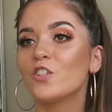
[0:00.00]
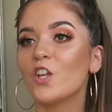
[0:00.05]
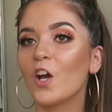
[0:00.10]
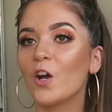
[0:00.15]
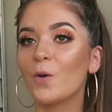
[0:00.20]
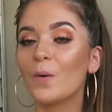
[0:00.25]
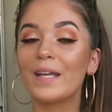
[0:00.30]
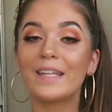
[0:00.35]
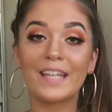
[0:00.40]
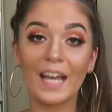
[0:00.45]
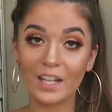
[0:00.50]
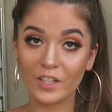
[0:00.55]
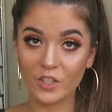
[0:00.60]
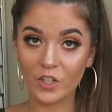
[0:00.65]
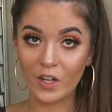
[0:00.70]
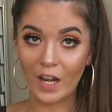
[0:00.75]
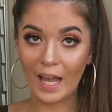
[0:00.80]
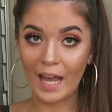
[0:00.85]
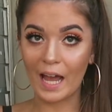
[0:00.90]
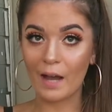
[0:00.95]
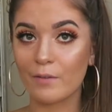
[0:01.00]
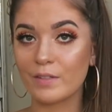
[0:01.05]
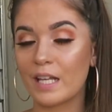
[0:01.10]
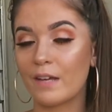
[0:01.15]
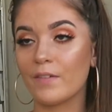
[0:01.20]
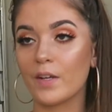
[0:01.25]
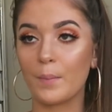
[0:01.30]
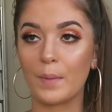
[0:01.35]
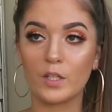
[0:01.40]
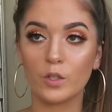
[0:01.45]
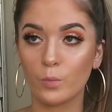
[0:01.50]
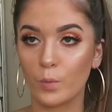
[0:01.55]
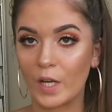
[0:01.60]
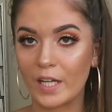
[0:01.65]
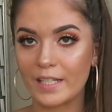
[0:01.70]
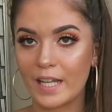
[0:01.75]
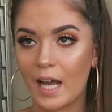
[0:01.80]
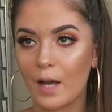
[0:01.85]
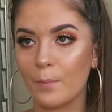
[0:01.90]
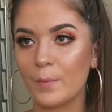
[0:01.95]
So yesterday I was having a mental
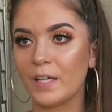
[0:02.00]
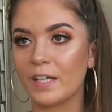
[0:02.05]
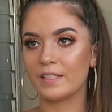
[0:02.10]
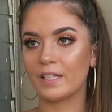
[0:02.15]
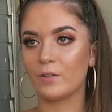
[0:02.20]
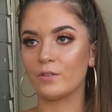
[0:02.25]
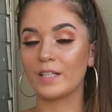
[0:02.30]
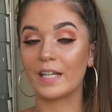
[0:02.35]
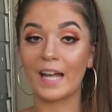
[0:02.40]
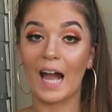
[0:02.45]
breakdown because I was